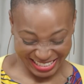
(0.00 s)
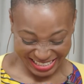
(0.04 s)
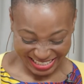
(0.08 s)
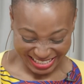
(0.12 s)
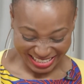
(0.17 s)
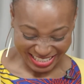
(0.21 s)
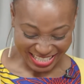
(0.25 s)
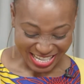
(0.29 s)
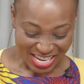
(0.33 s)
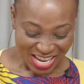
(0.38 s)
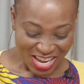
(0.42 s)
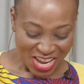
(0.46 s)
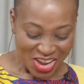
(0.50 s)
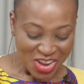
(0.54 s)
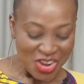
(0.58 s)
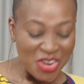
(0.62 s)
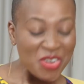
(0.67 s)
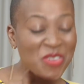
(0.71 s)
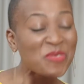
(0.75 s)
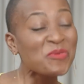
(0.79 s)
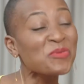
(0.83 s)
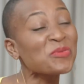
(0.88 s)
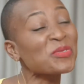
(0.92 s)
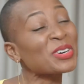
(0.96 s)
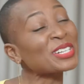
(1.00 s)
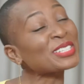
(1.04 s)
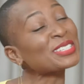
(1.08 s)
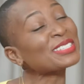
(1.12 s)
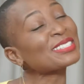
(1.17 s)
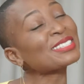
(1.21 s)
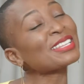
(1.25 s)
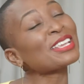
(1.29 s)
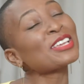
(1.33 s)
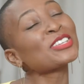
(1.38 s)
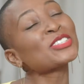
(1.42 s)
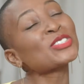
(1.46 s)
Mm-hmm.
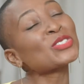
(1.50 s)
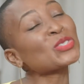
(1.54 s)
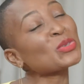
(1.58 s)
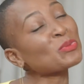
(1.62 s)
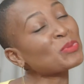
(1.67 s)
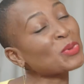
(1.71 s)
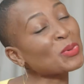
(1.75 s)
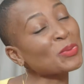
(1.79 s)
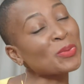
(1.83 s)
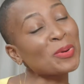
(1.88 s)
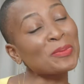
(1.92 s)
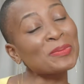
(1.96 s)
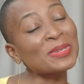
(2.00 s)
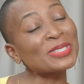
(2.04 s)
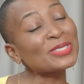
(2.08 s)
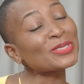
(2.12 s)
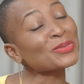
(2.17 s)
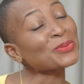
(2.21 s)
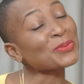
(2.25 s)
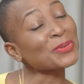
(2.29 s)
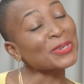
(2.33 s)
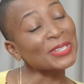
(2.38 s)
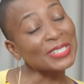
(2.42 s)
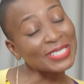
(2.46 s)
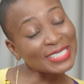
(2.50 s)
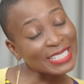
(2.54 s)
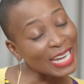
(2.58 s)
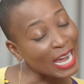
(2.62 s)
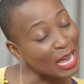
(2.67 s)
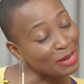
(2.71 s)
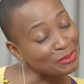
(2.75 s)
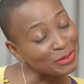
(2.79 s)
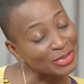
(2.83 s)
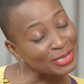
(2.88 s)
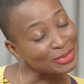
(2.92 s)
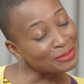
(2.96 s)
What's Superwoman's worst
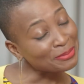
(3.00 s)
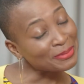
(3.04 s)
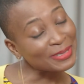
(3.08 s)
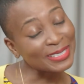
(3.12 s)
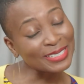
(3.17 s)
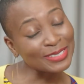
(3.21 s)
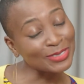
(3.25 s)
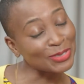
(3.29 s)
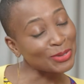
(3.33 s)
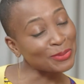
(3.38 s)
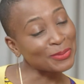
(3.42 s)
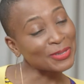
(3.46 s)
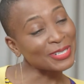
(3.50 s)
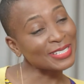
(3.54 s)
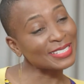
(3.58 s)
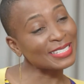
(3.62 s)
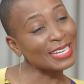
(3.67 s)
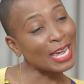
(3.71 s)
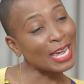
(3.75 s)
habit? What is your worst